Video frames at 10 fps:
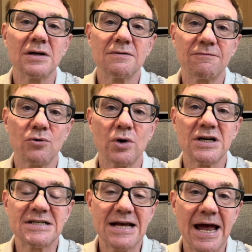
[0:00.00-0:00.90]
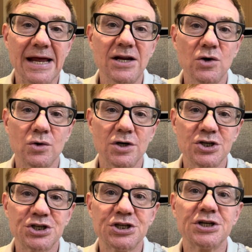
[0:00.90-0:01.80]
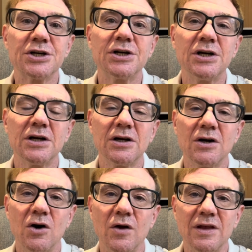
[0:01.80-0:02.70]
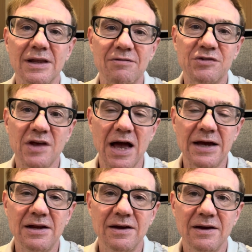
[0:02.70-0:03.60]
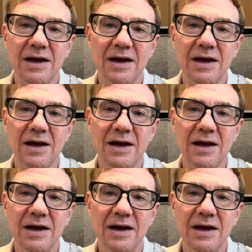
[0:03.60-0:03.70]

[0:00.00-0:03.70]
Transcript: for 10 or shi on the left side,